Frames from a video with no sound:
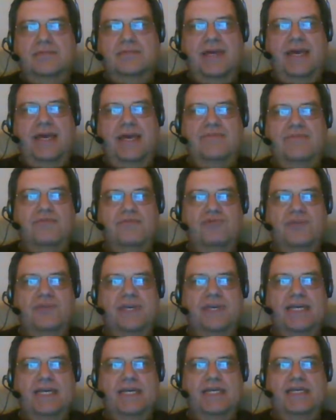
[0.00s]
I haven't
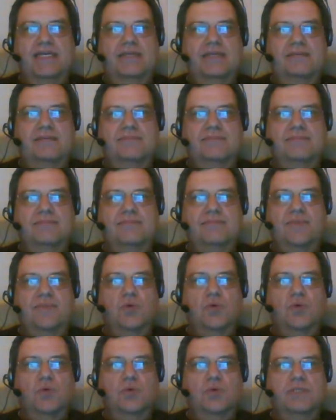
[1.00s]
really
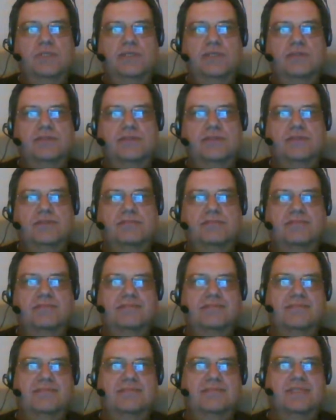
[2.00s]
thought it's
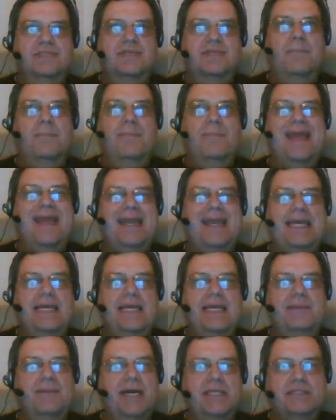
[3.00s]

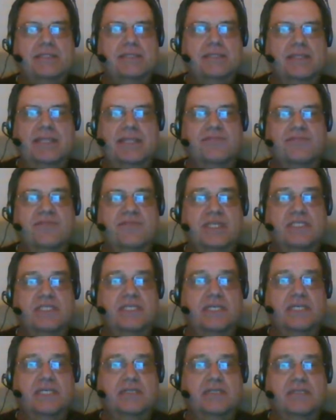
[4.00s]
compellingly better than M V
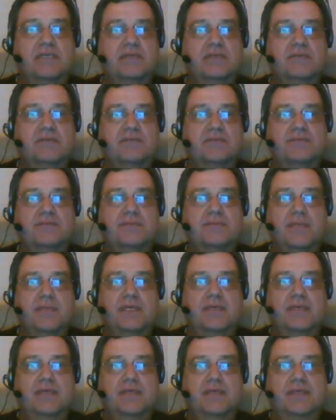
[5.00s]
C.
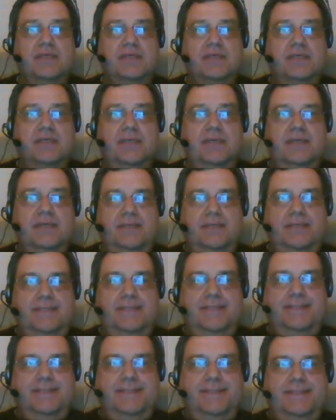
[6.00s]

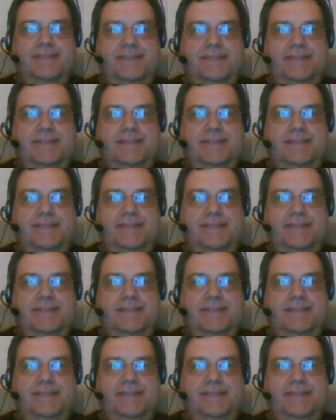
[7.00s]
So.